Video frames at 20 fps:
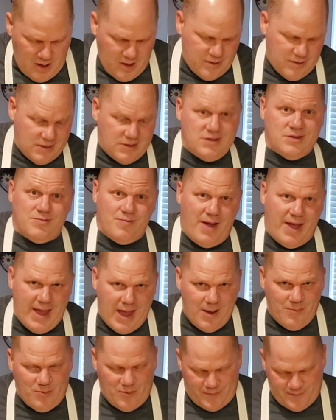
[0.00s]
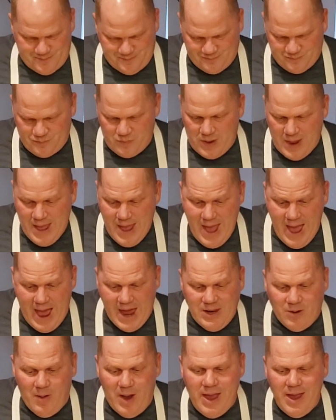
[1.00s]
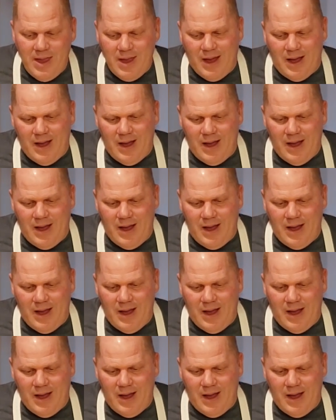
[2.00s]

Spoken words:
and this is my apron. Anyway,